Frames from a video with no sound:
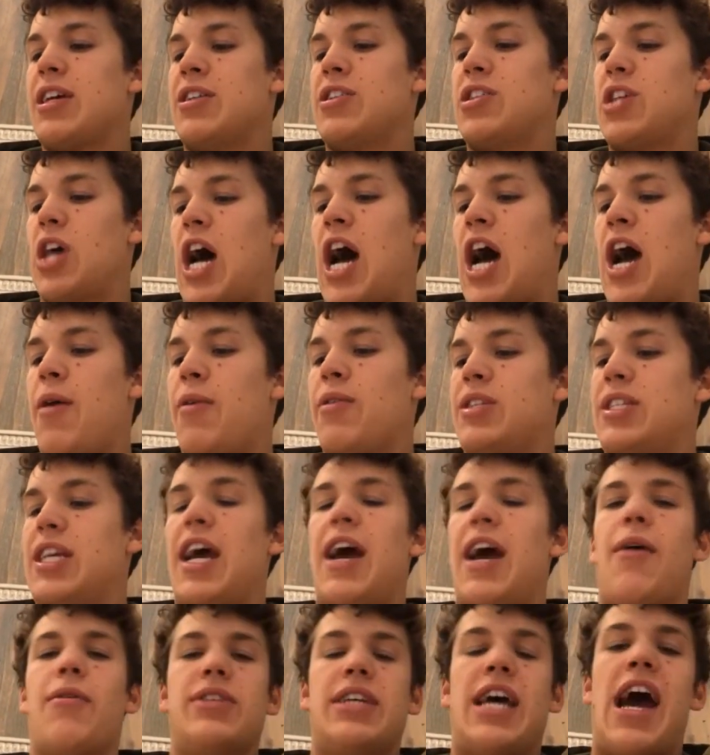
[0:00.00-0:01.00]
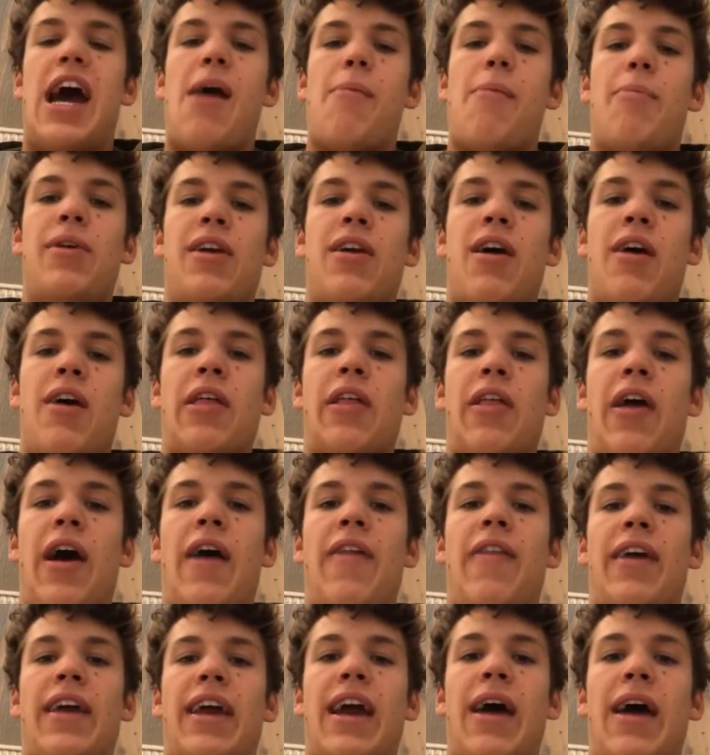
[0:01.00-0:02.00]
And so I would say I was happy on the
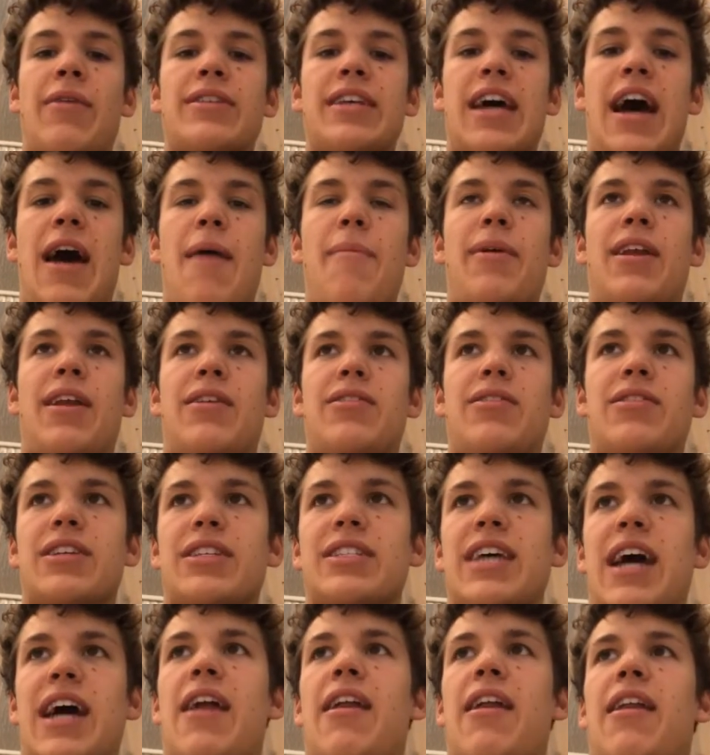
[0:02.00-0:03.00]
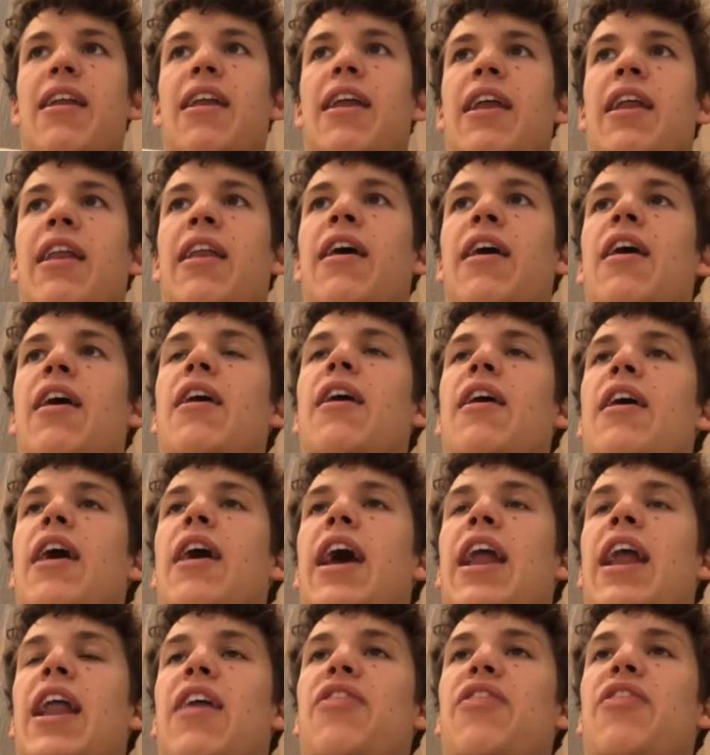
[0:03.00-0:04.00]
line. Like I was happy and I was excited, and
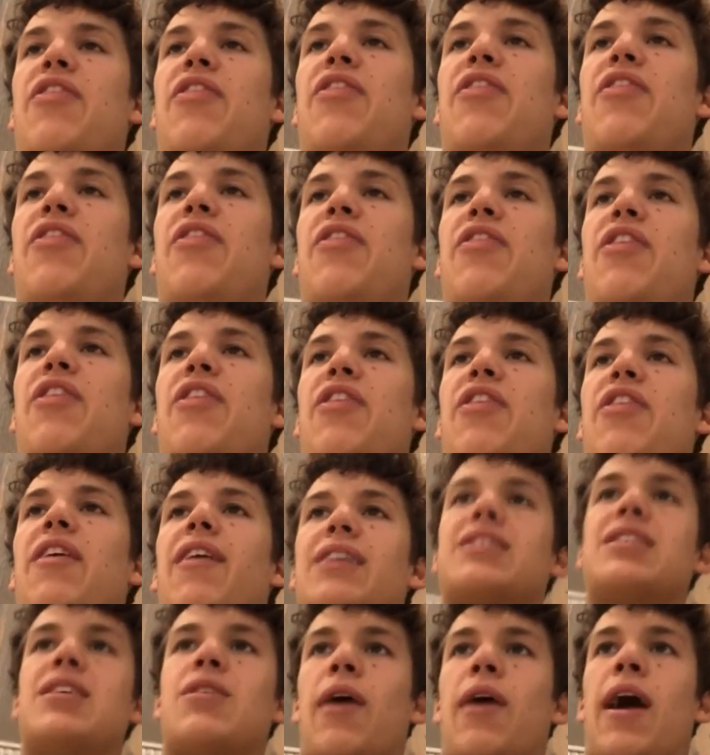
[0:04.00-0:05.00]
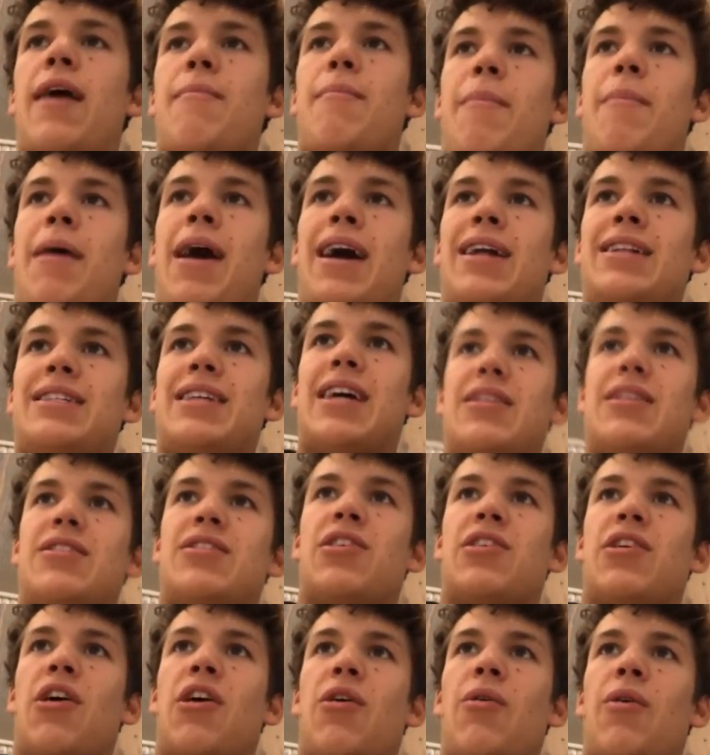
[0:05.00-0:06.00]
and I think that's the right mindset
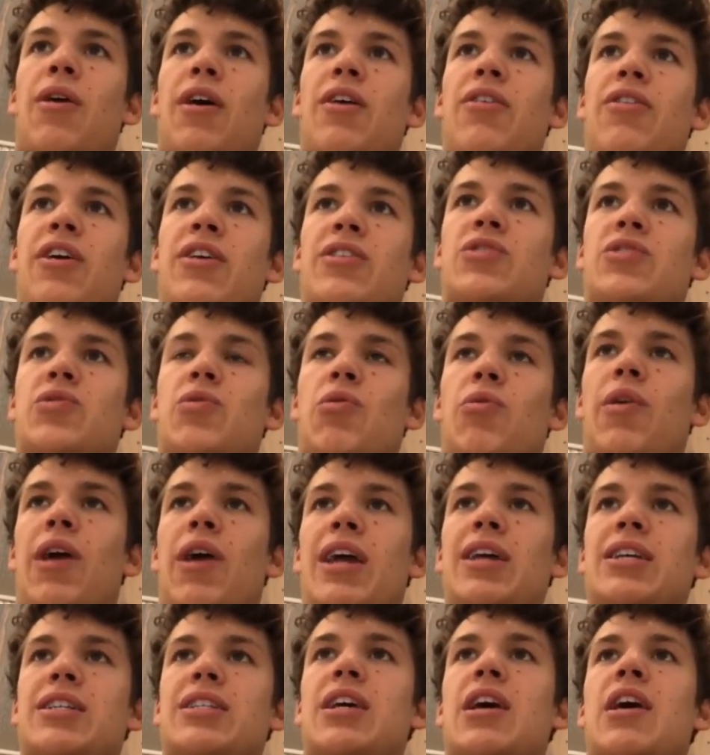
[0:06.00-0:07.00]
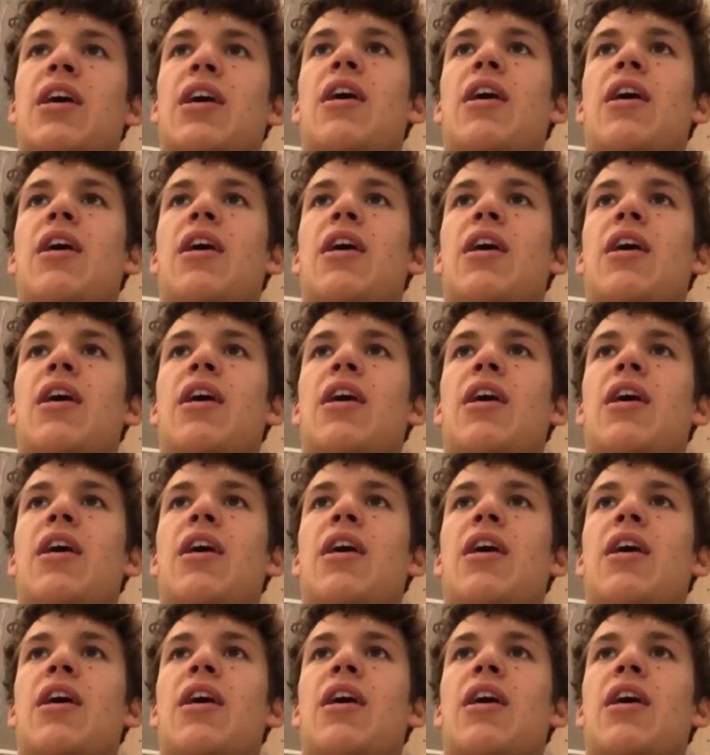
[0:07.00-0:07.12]
to go with into a race.